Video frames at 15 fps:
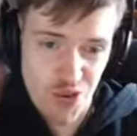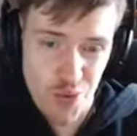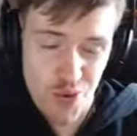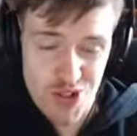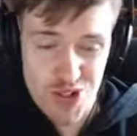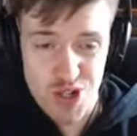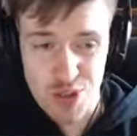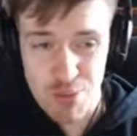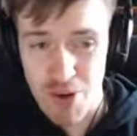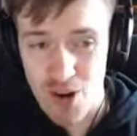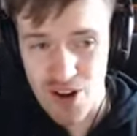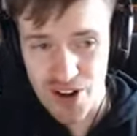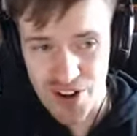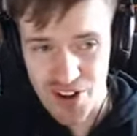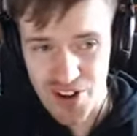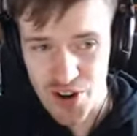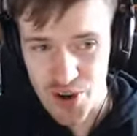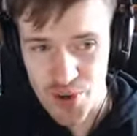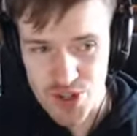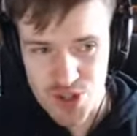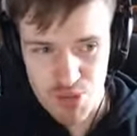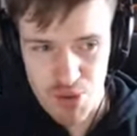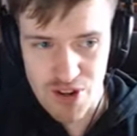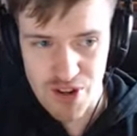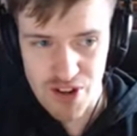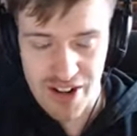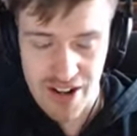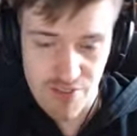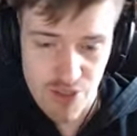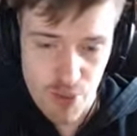Do you want to see the punk go as
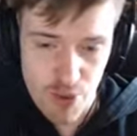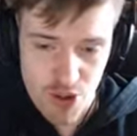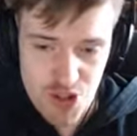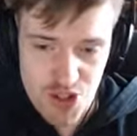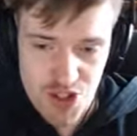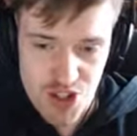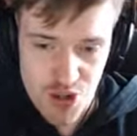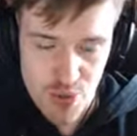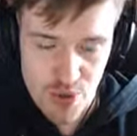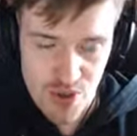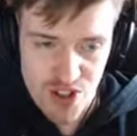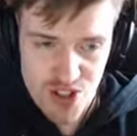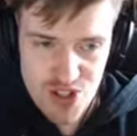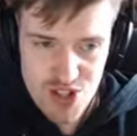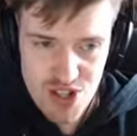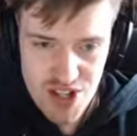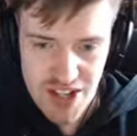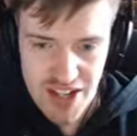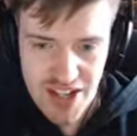and have the prostitute with us?